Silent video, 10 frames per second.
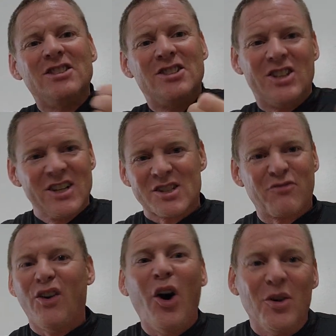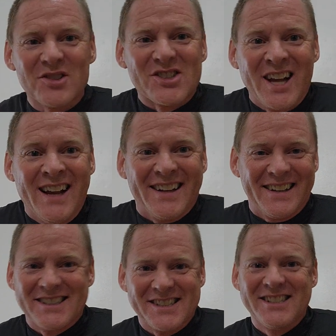just false.
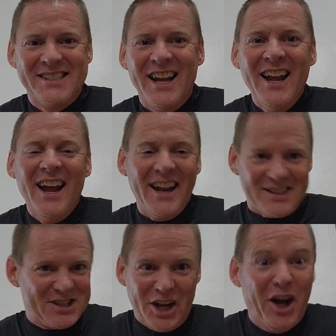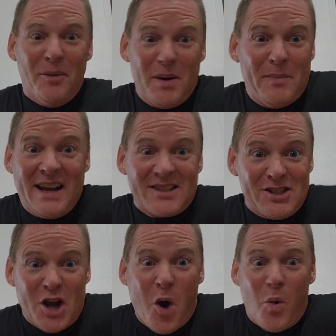It's dumb. It makes
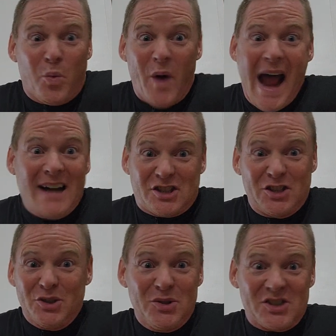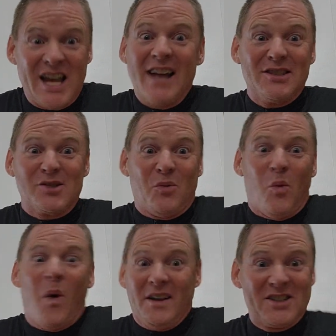no rational sense
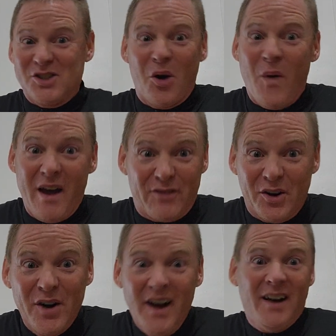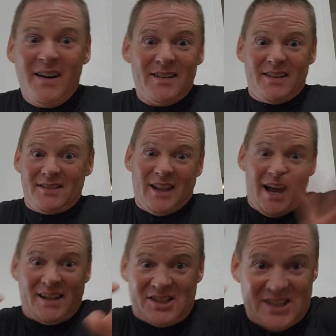whatsoever.
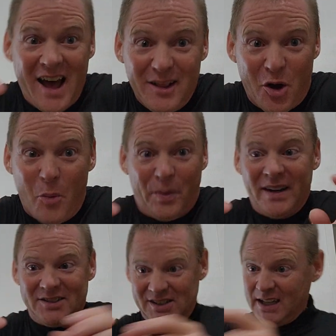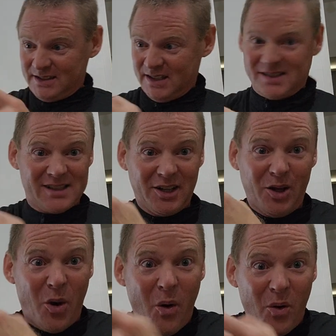Like cell openings, you get these
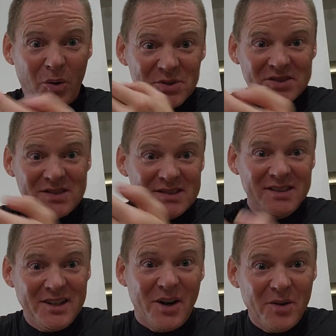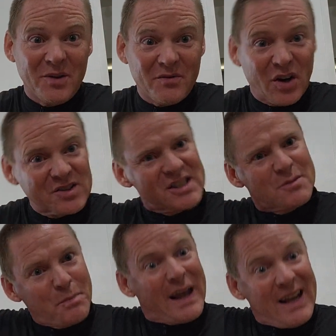little holes, you know,
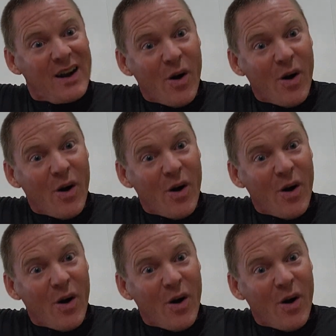versus big